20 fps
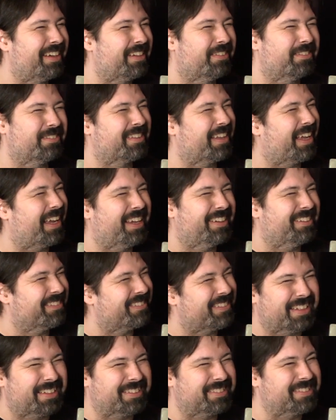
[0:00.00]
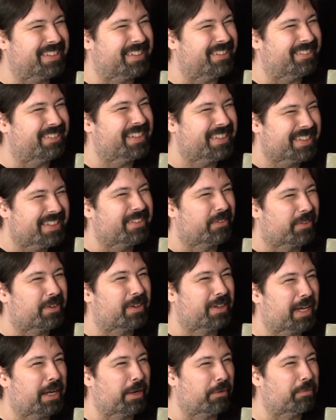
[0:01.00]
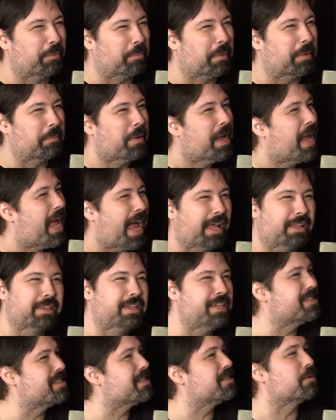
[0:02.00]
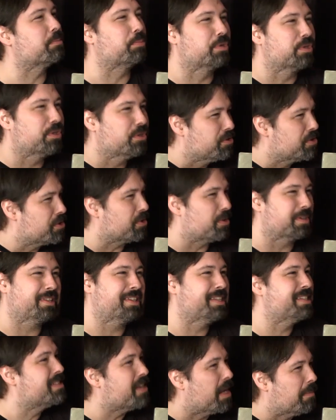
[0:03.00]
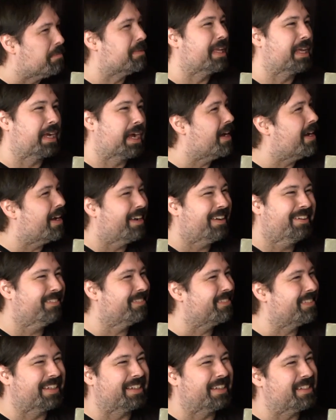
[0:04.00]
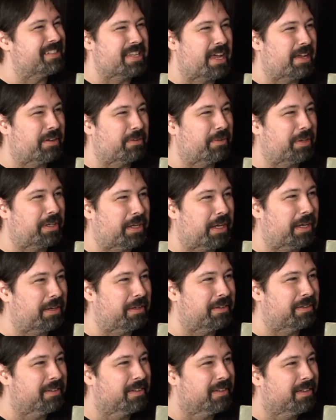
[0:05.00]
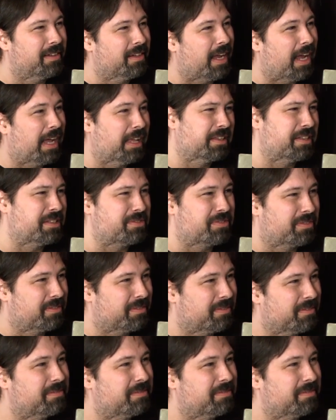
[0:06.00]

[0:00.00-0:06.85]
don't, I don't think so. I think we're going to hear from him at least as a producer, at least something. I, I don't think he's out of it yet. I buy it.